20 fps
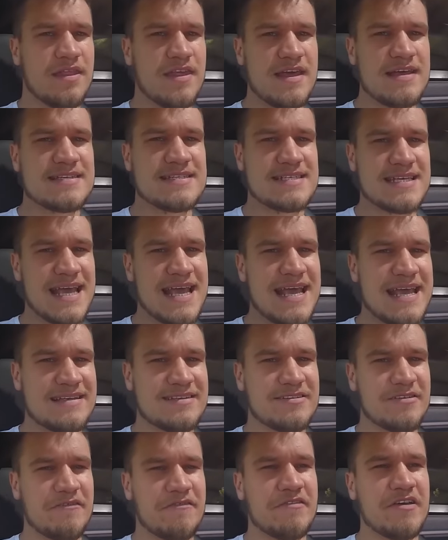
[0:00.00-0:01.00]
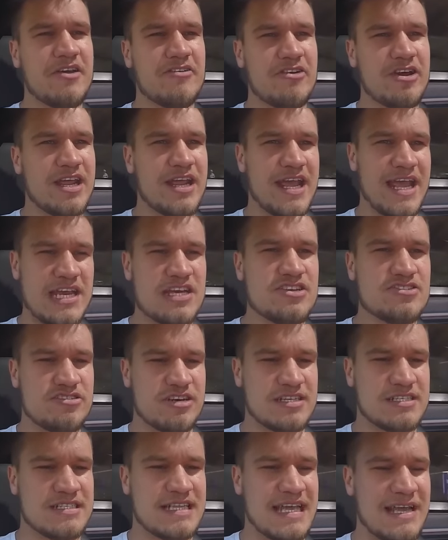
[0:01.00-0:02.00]
This is very
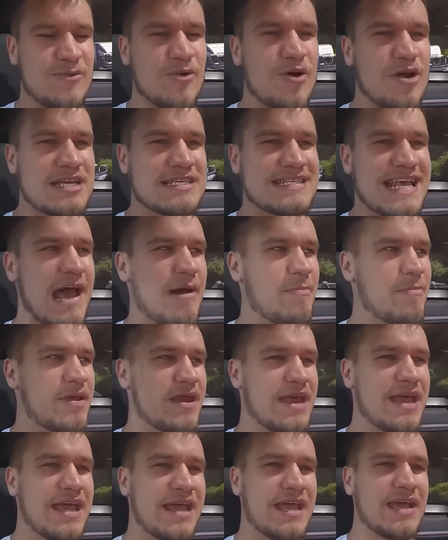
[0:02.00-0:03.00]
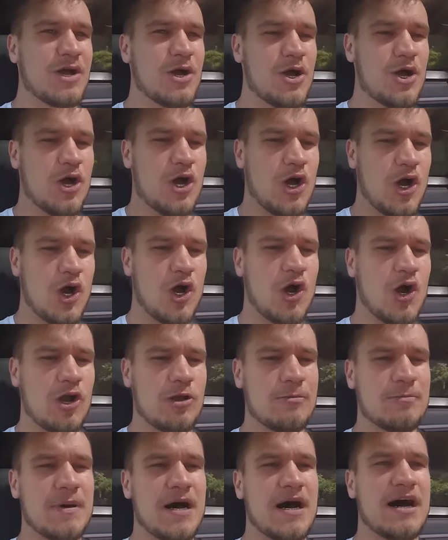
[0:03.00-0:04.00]
interesting what is happening
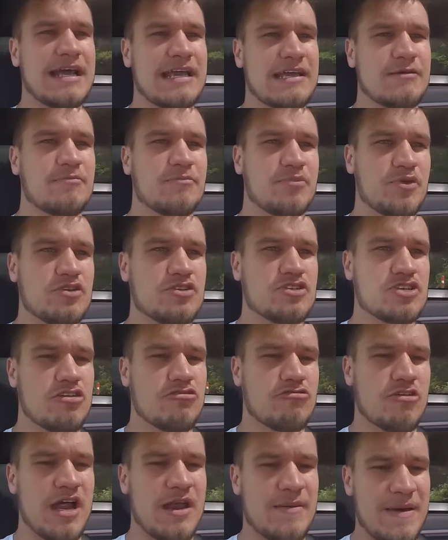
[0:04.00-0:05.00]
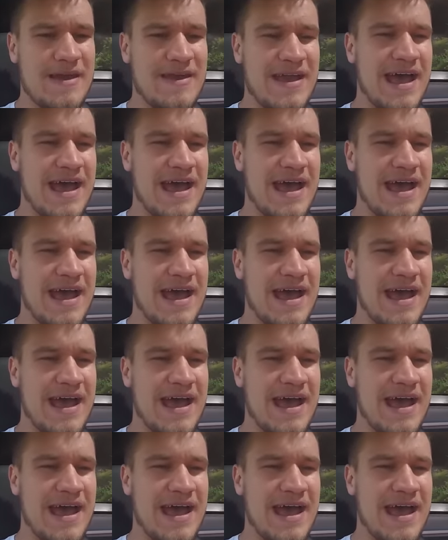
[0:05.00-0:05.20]
on my computer right about